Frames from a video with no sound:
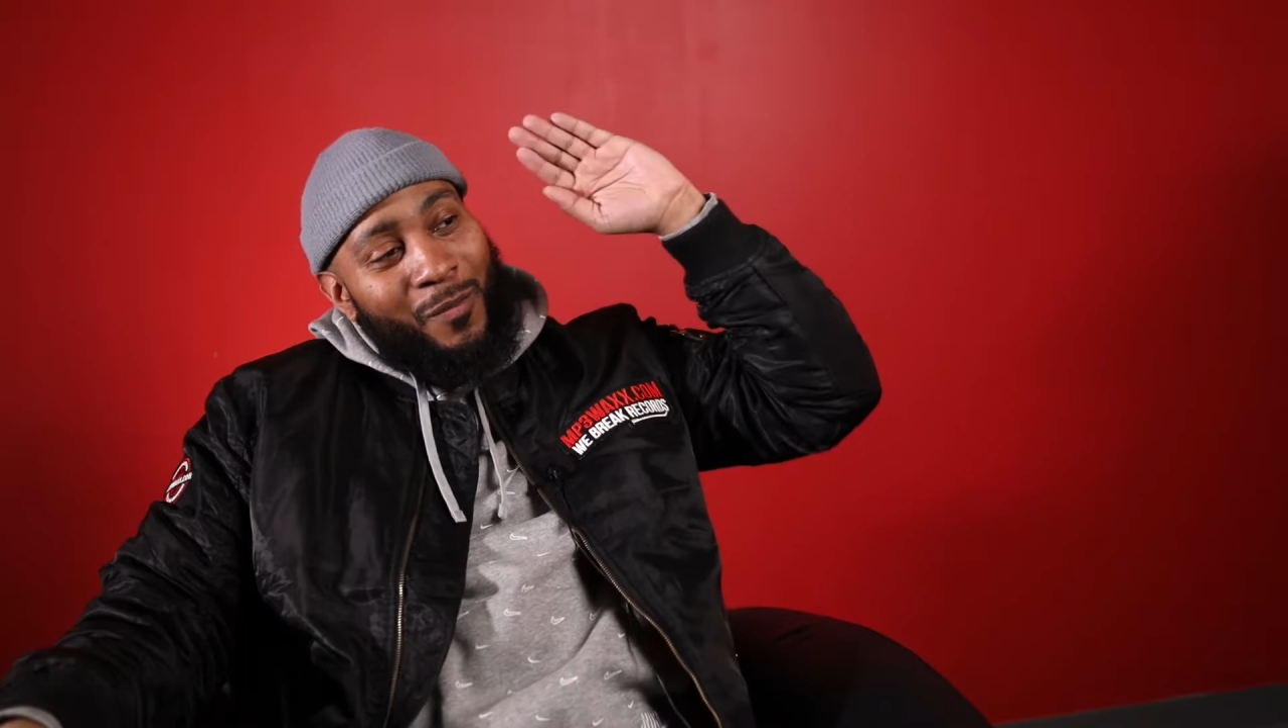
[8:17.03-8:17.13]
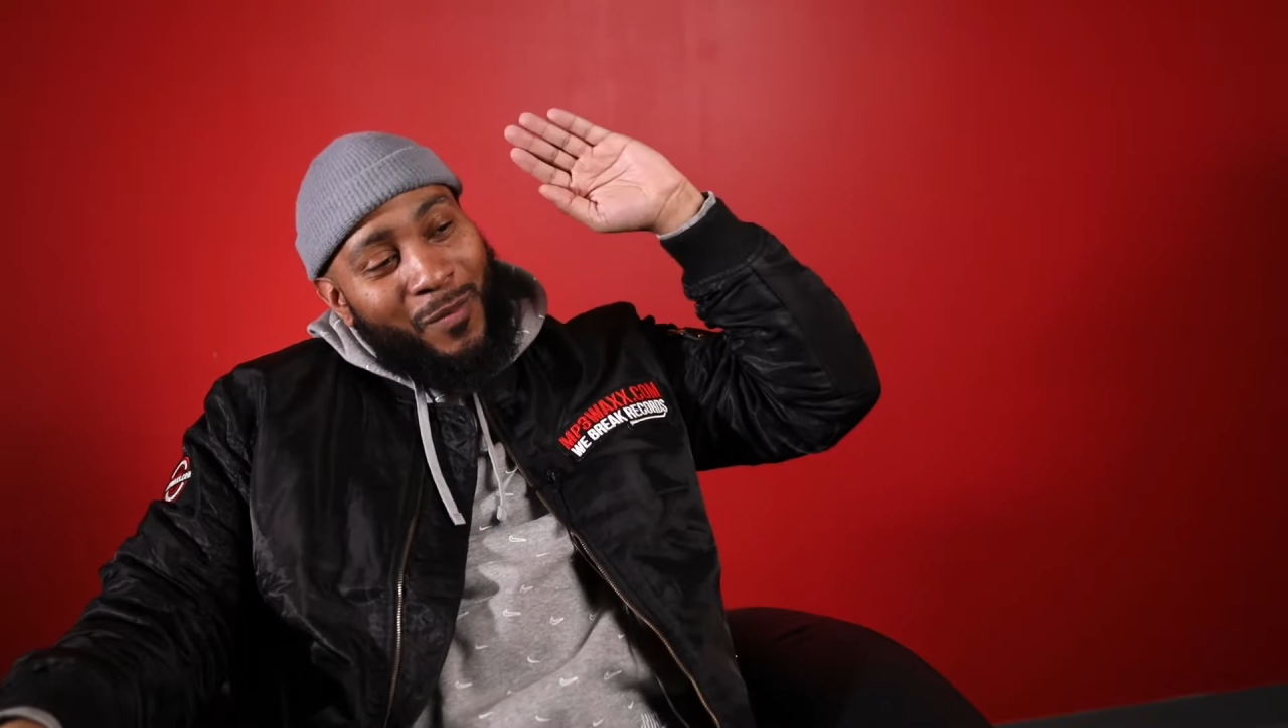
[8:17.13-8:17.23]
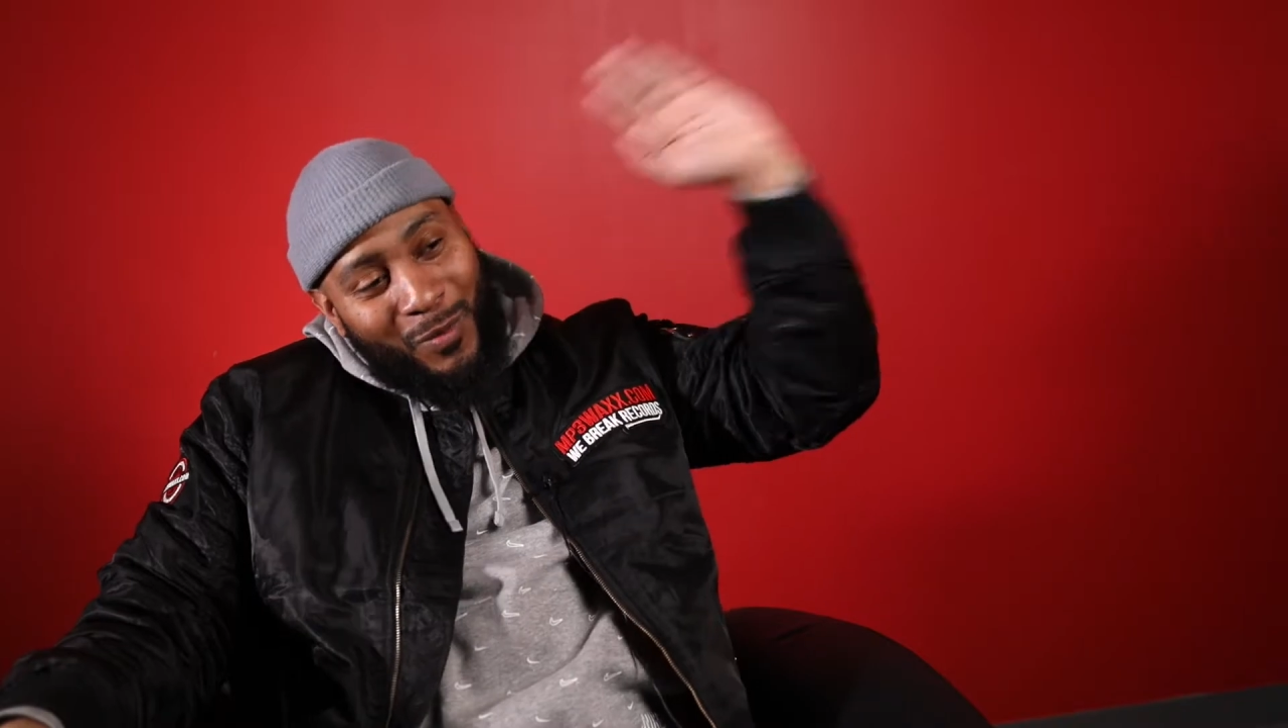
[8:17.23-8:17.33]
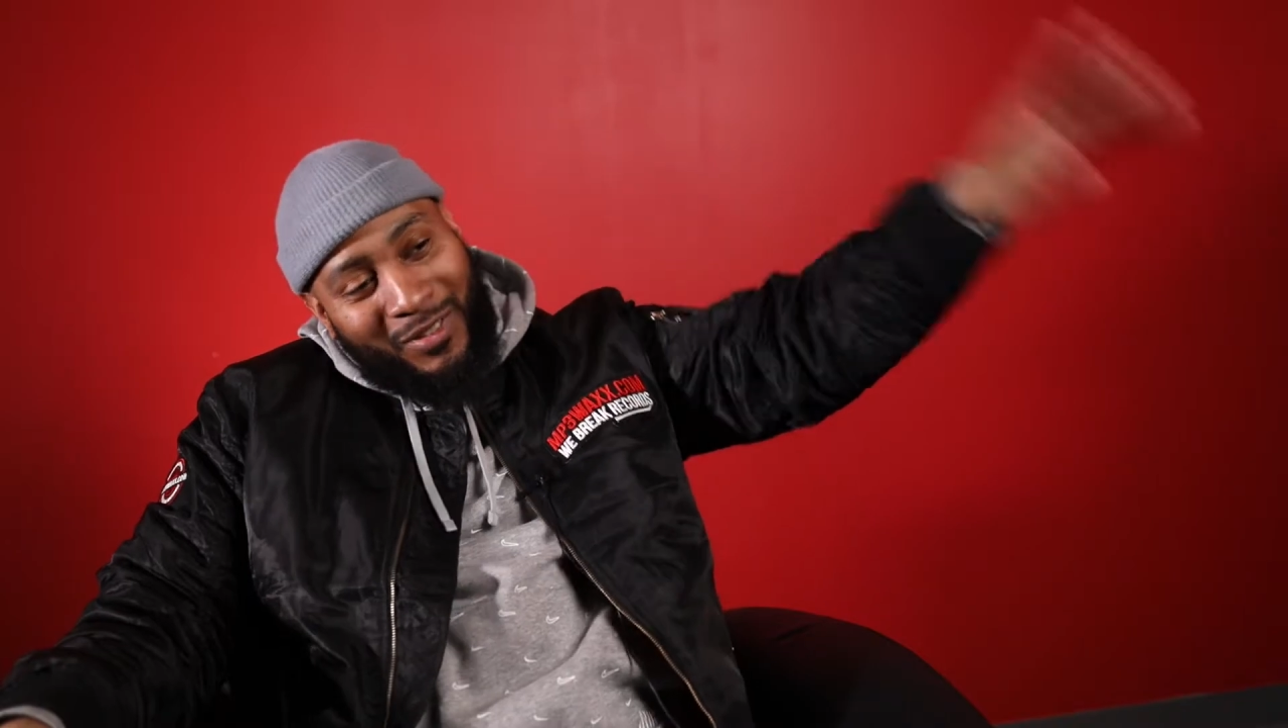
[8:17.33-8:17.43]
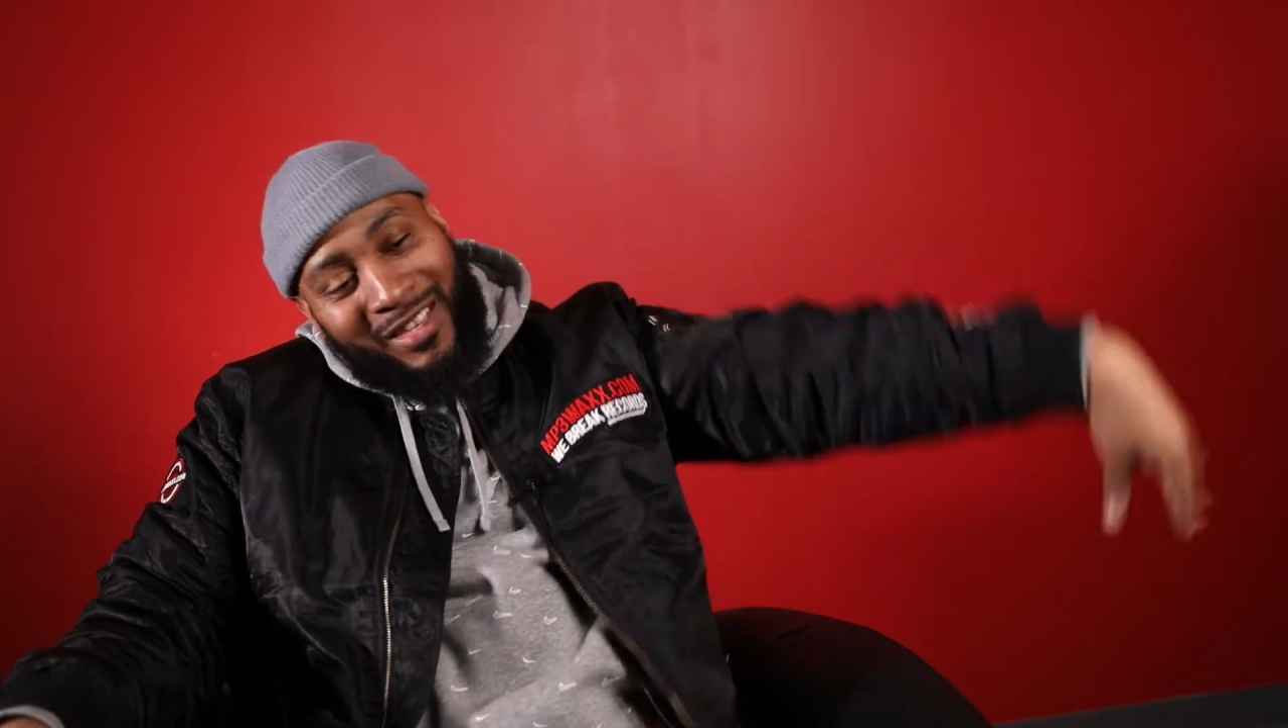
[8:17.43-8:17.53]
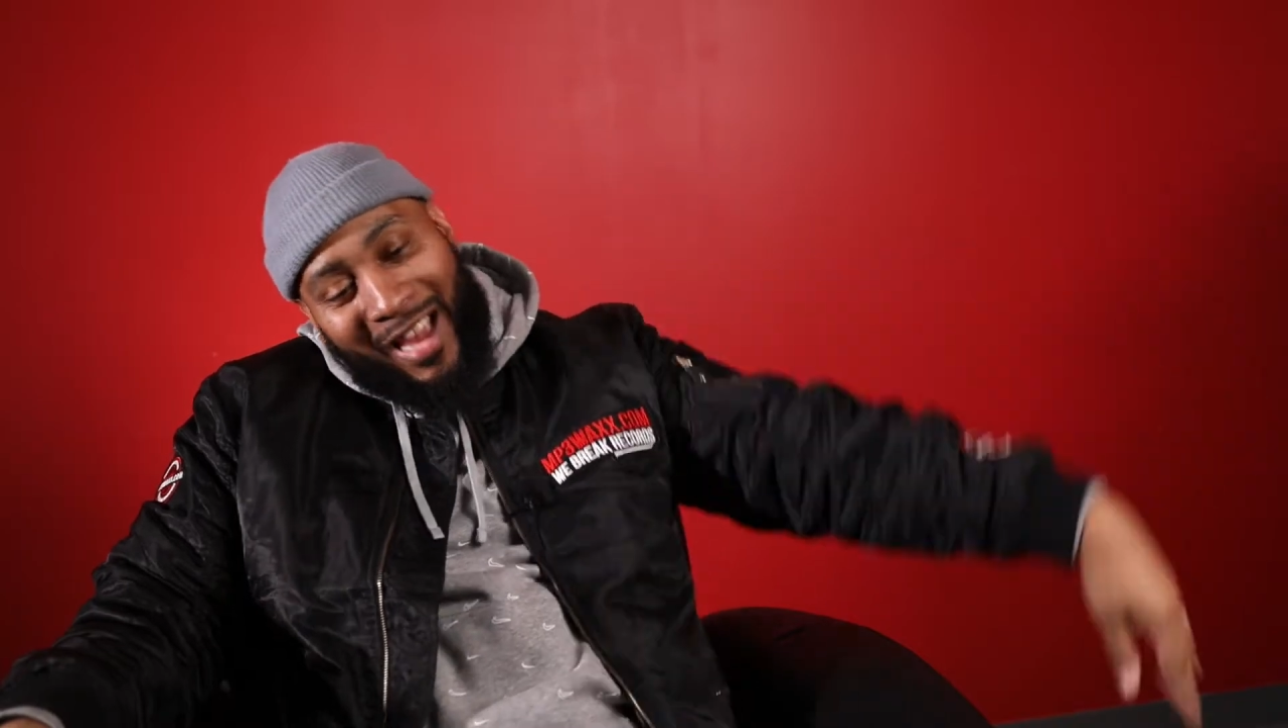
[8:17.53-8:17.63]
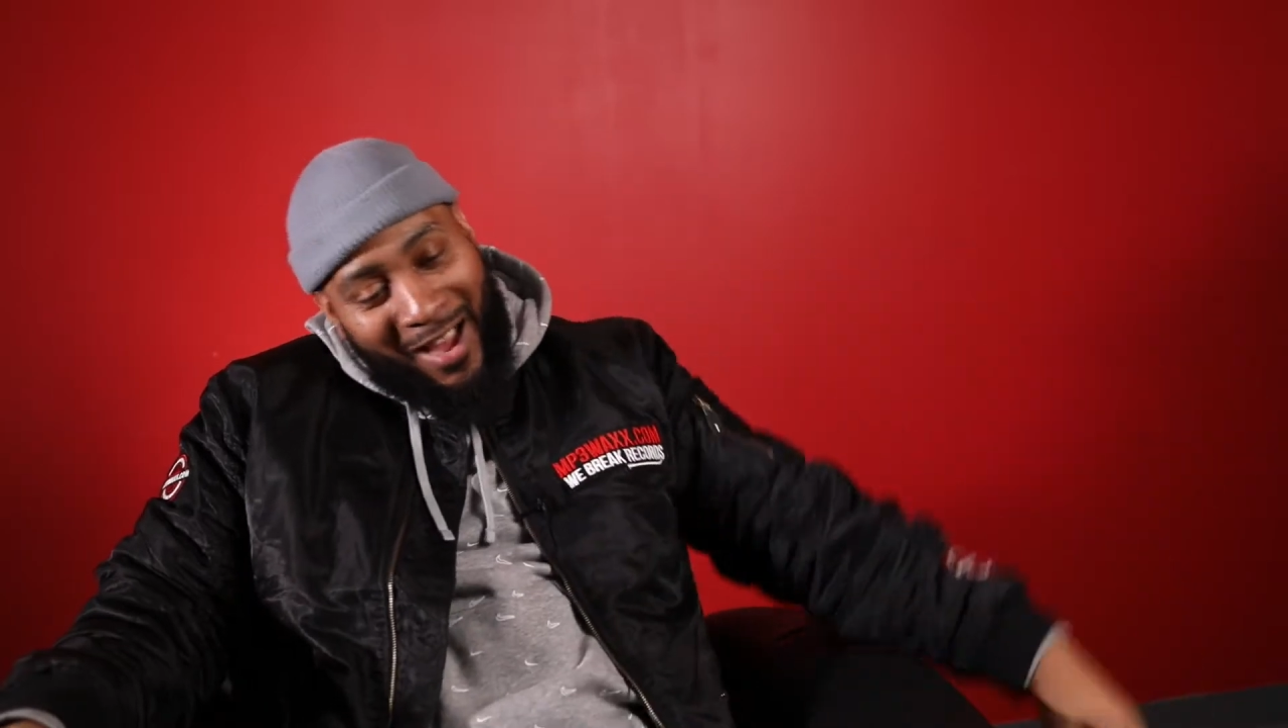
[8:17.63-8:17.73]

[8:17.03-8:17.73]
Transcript: music